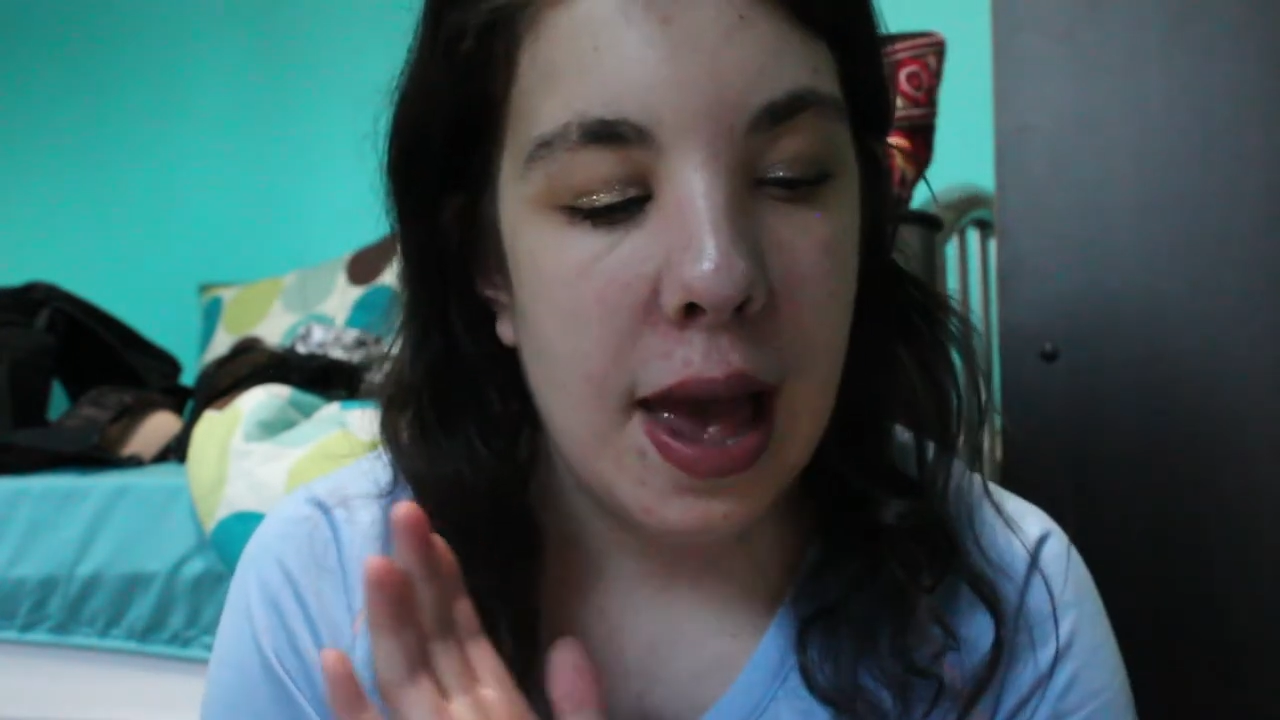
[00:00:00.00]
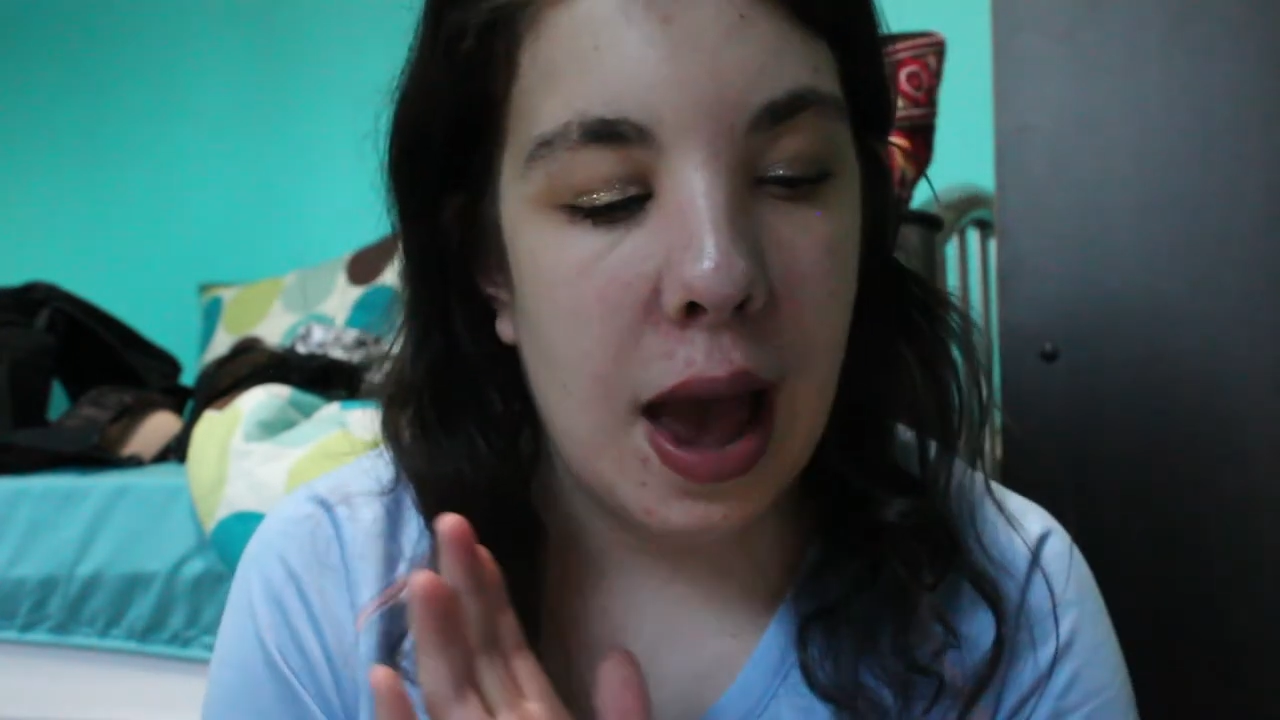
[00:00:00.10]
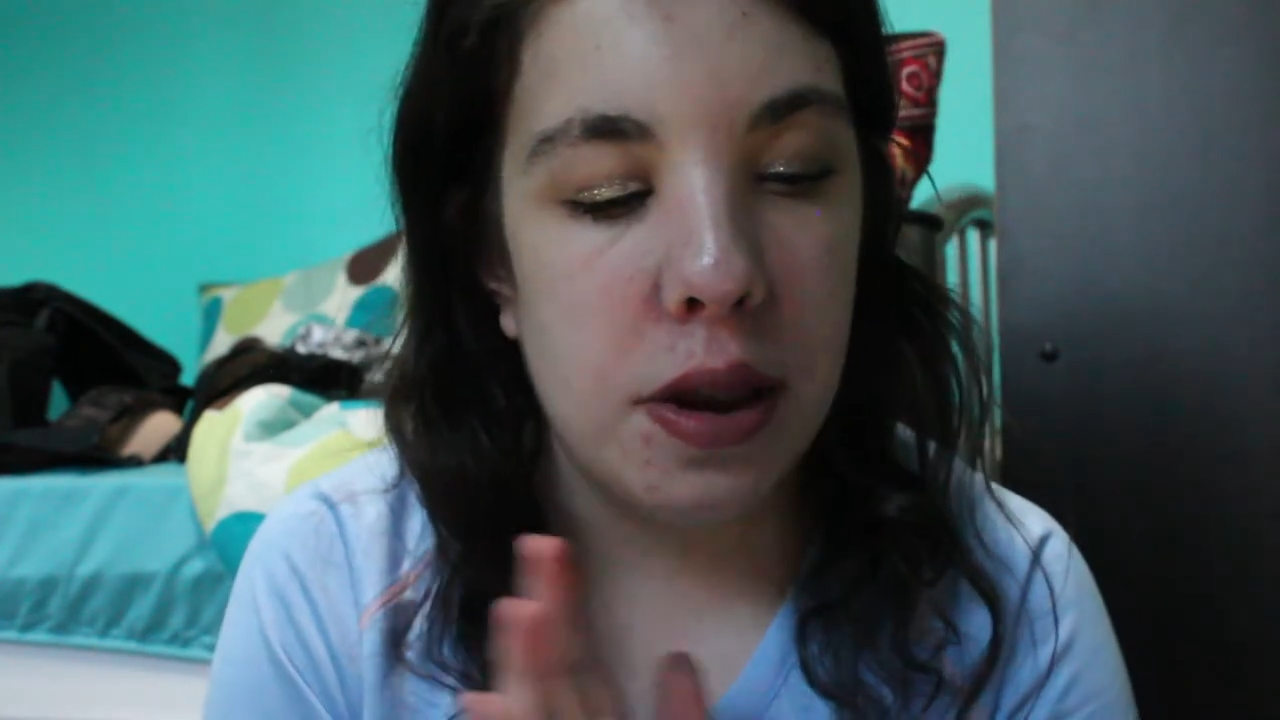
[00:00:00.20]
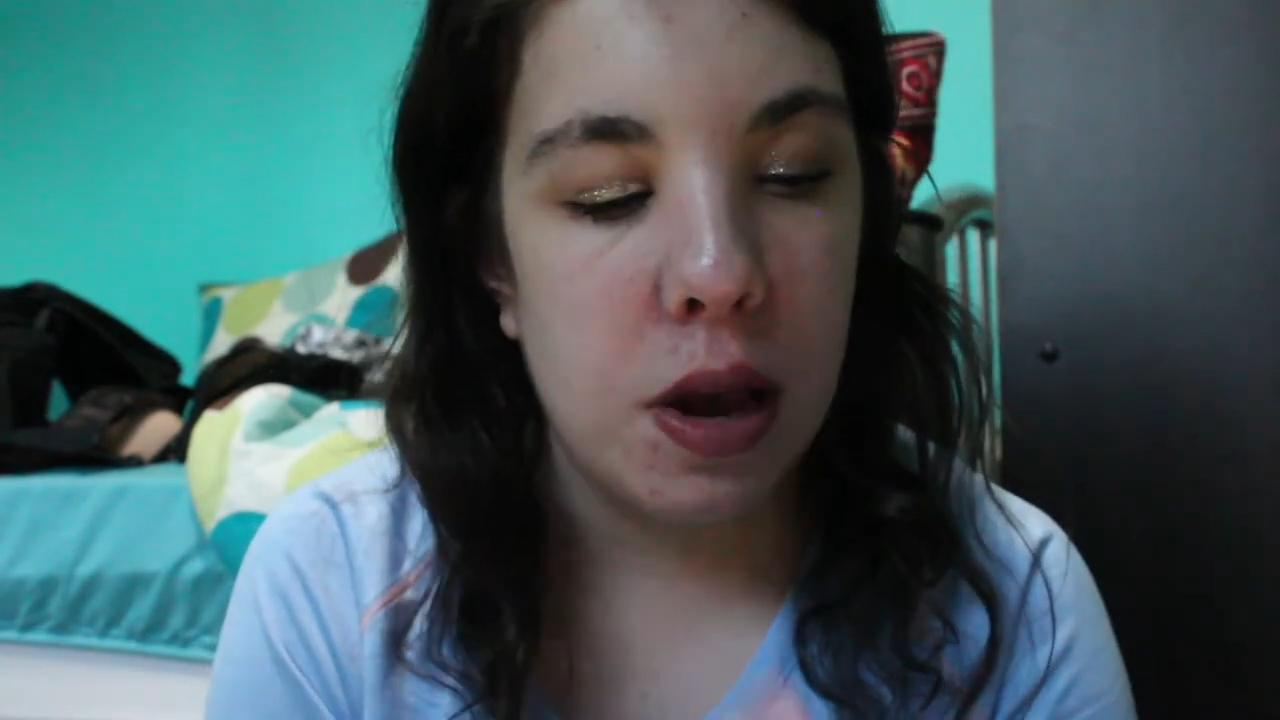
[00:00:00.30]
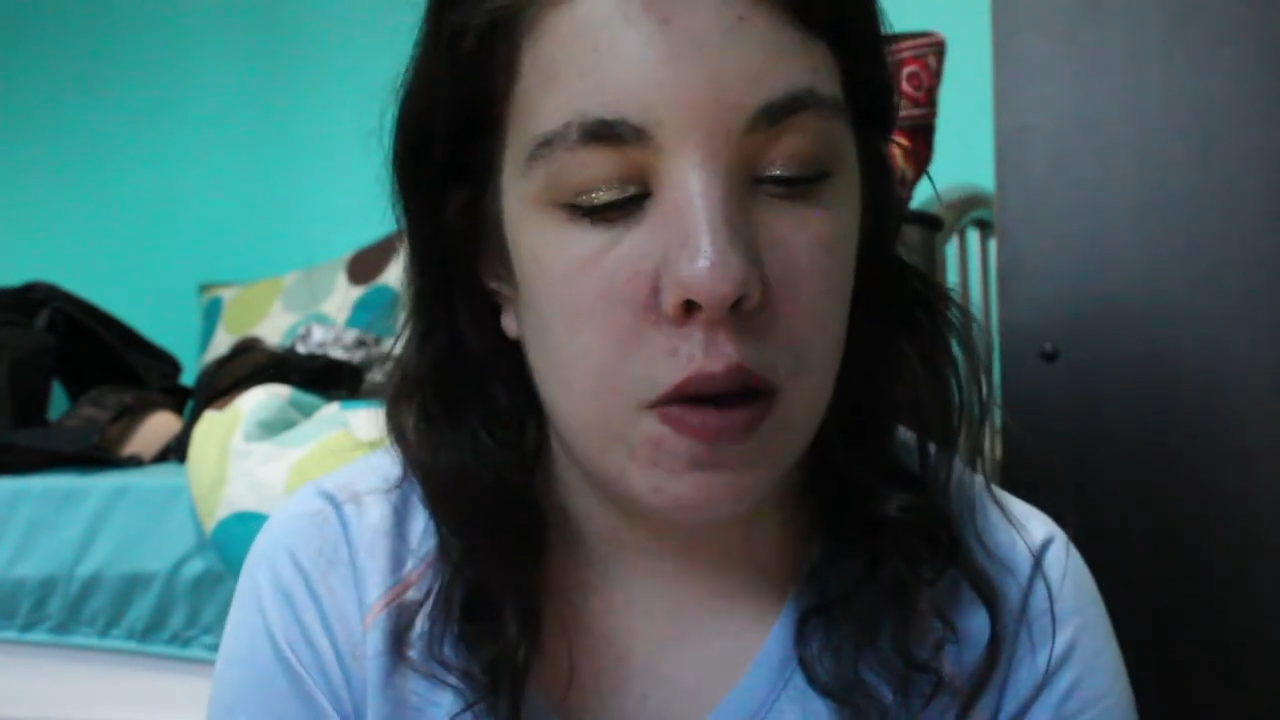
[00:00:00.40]

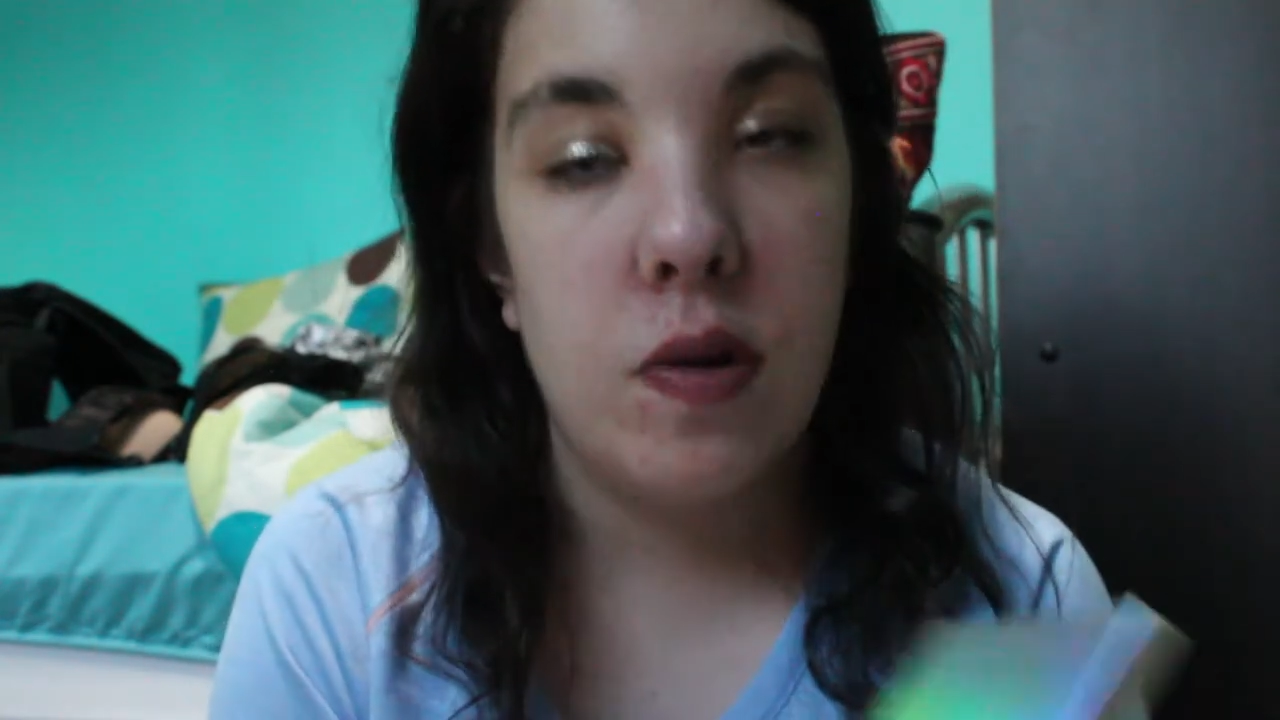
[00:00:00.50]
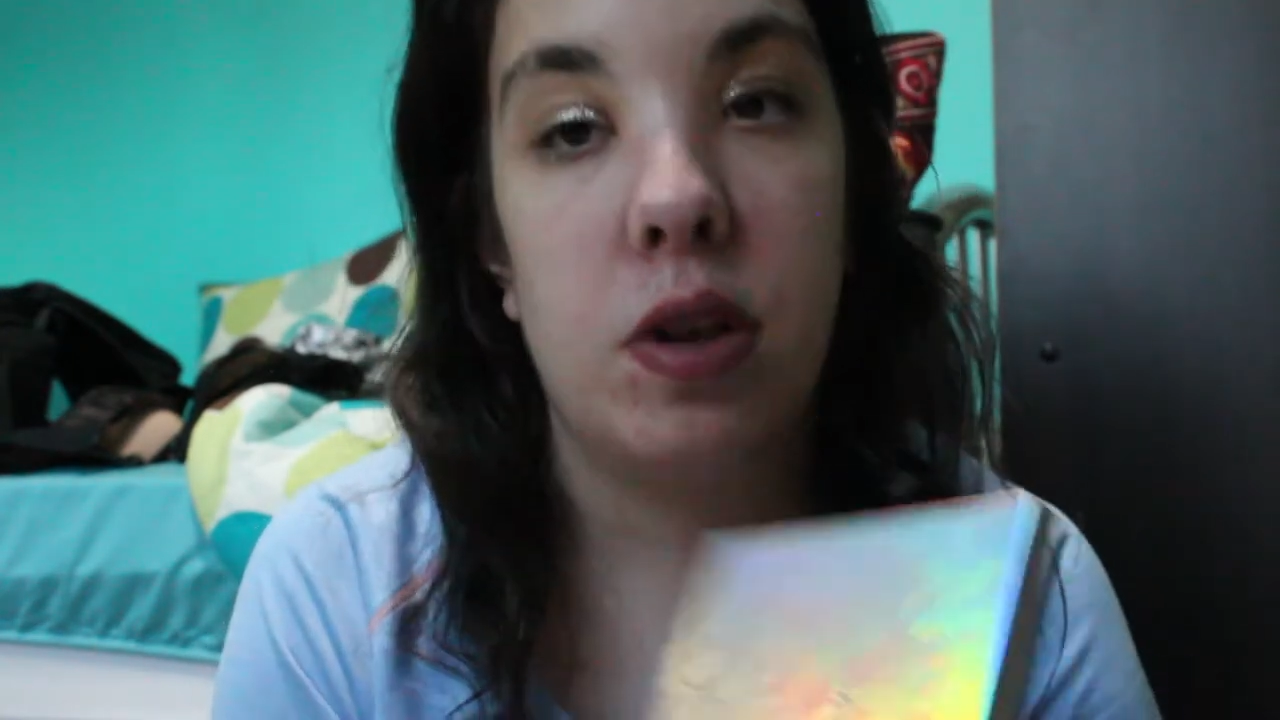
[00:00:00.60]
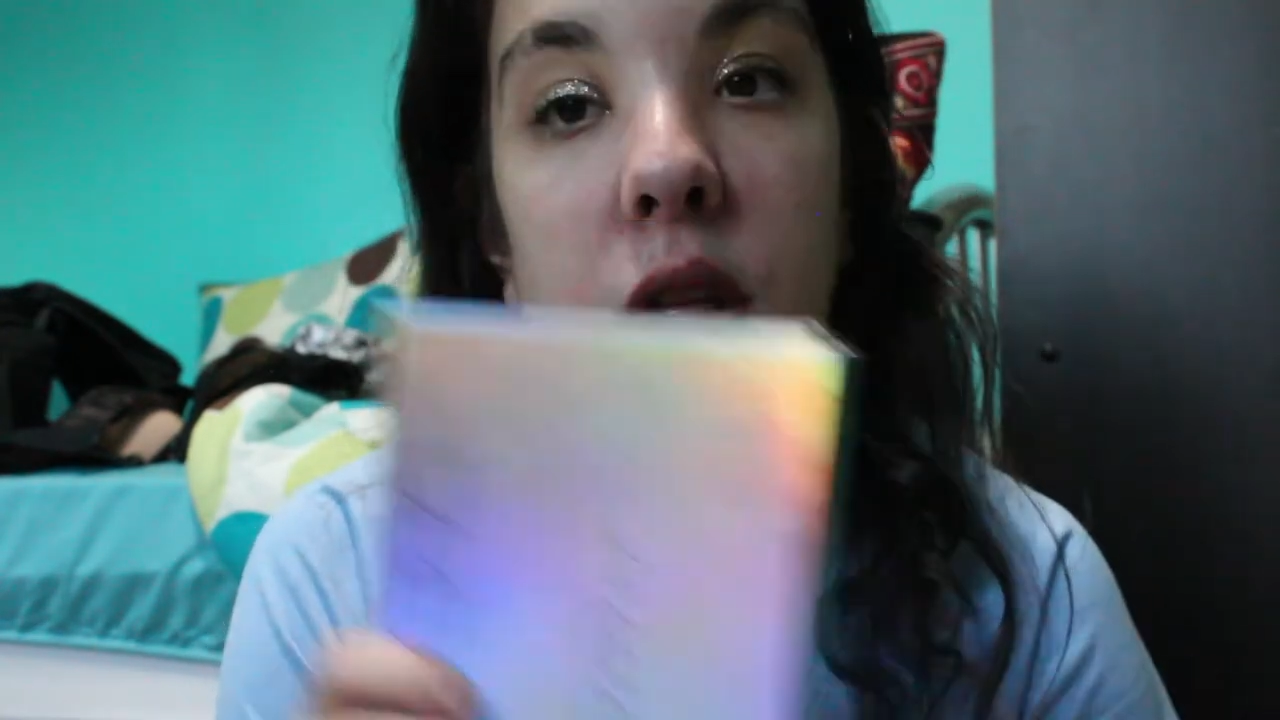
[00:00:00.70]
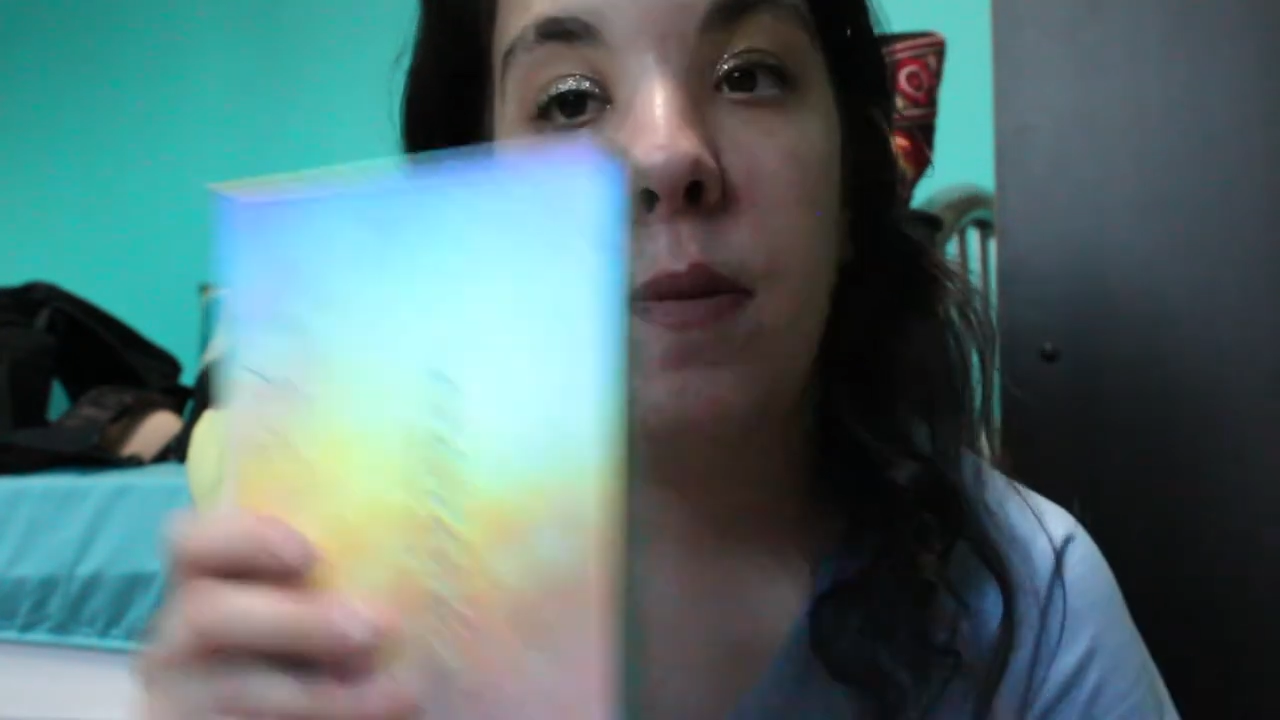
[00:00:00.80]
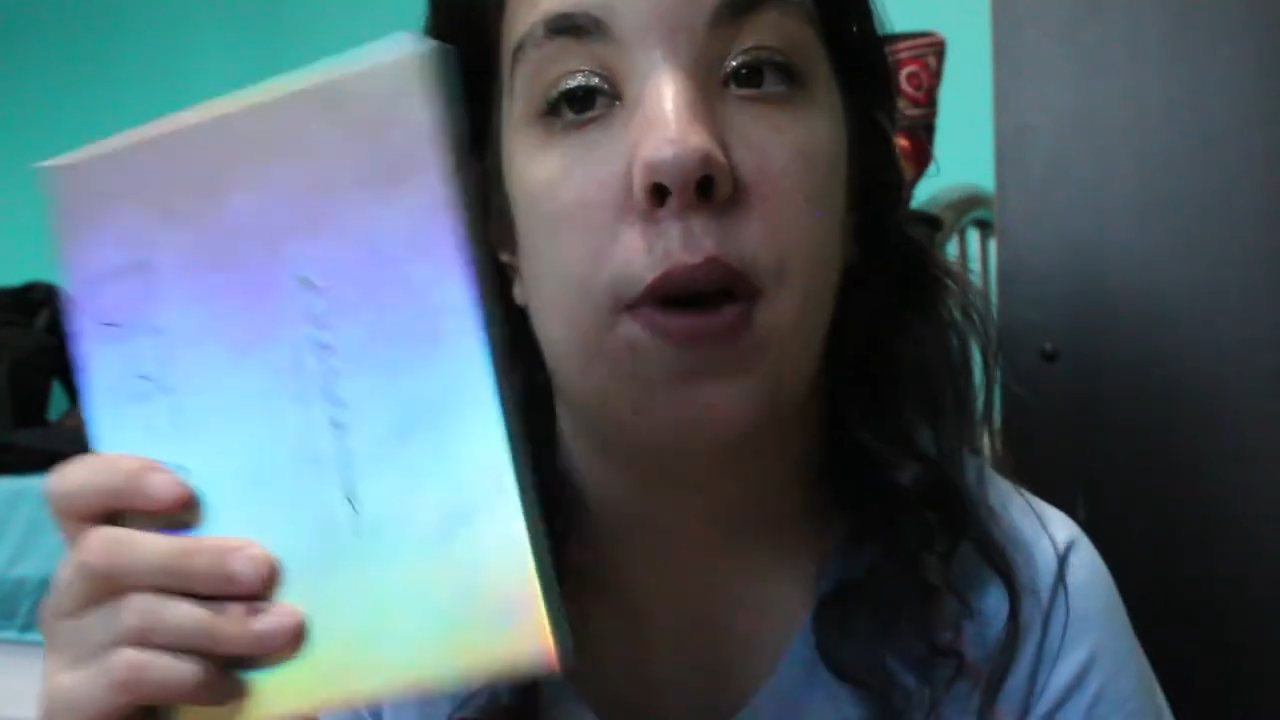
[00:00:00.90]
I did
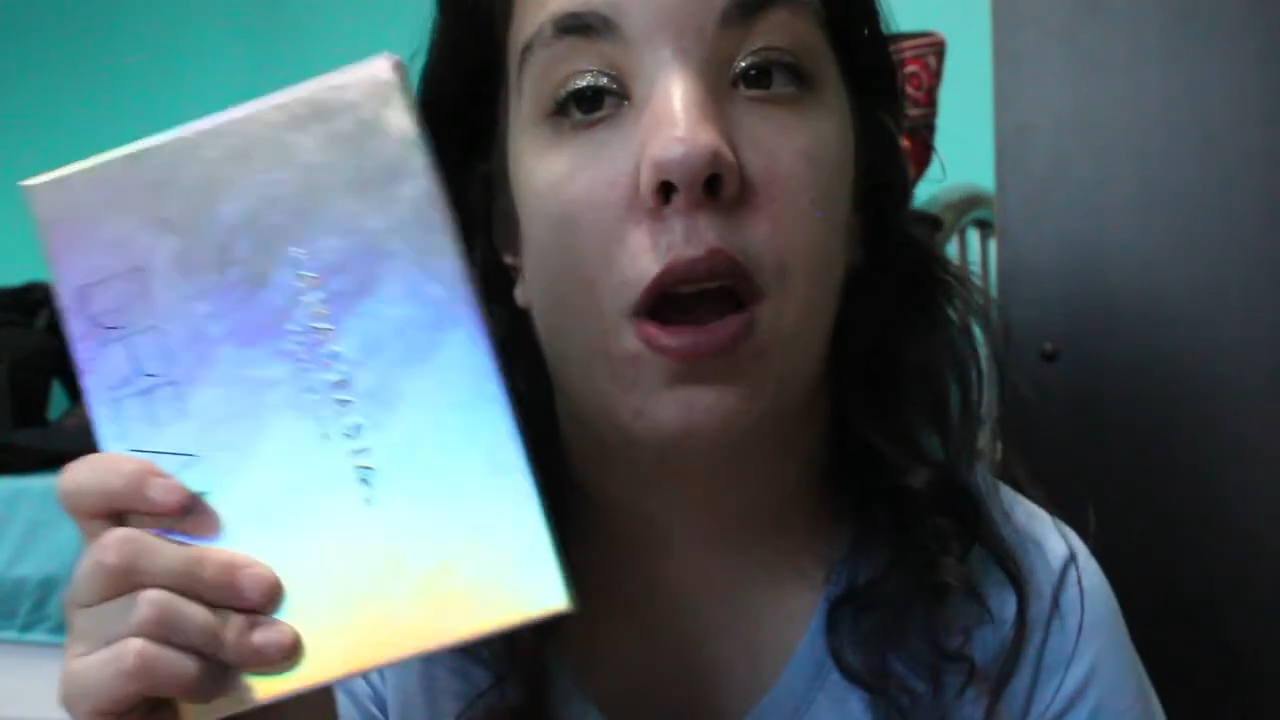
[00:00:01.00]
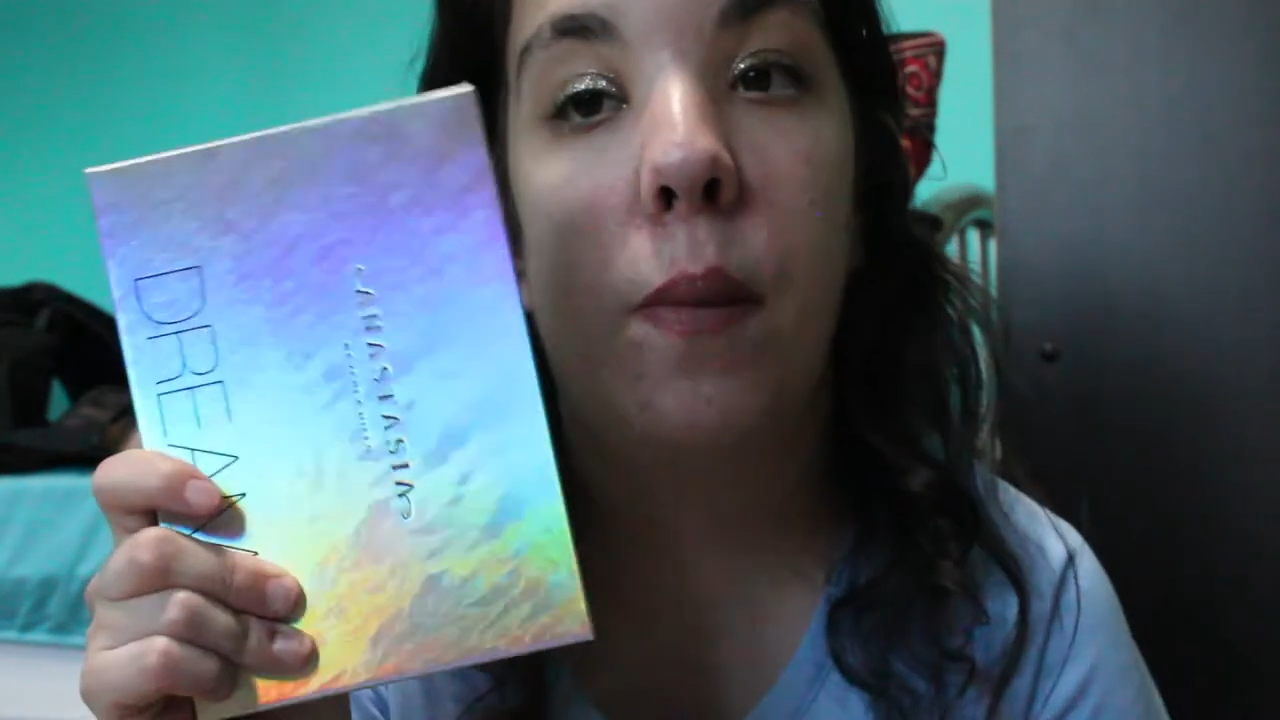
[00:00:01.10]
recently pick